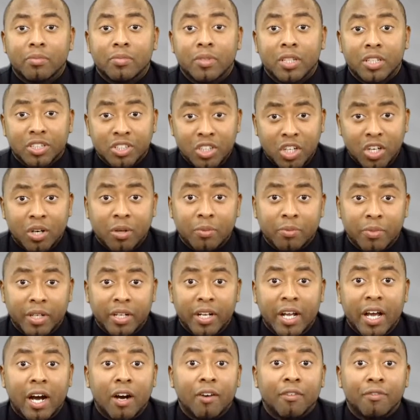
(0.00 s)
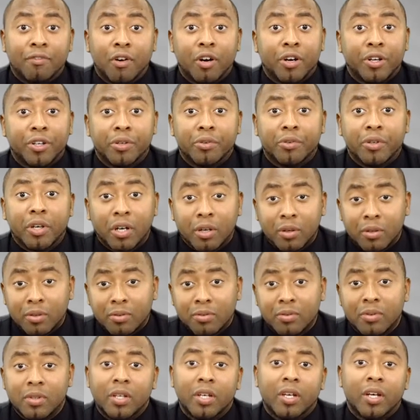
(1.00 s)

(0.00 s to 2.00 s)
determine how far you go.